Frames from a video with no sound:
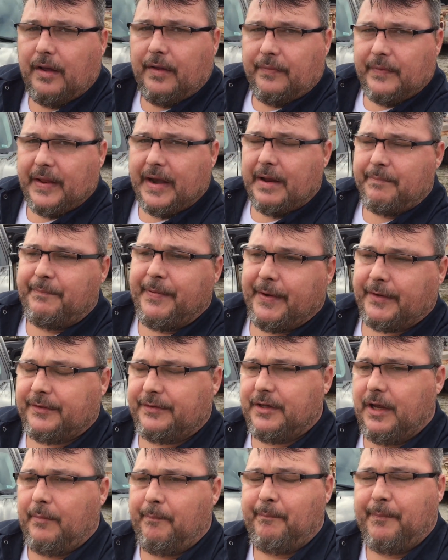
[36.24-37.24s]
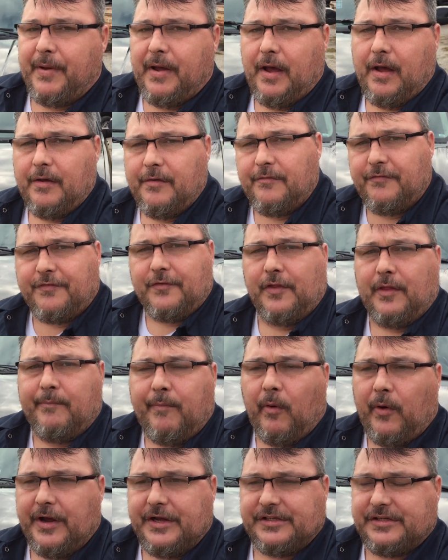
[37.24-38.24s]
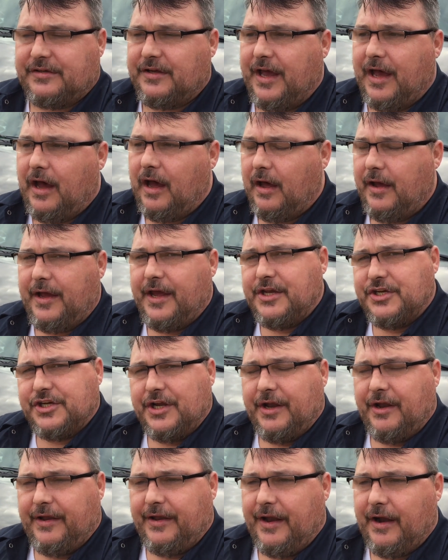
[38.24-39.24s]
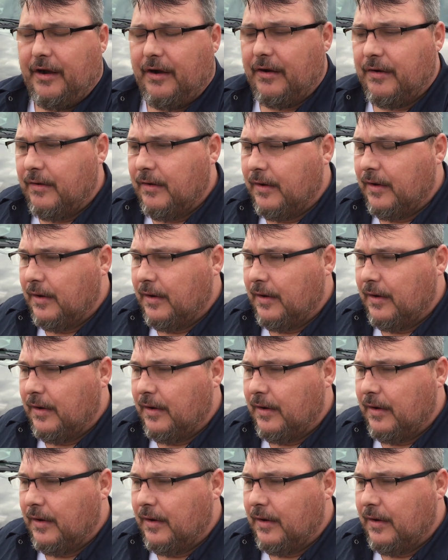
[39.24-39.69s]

that I picked up for the boys' engine in there.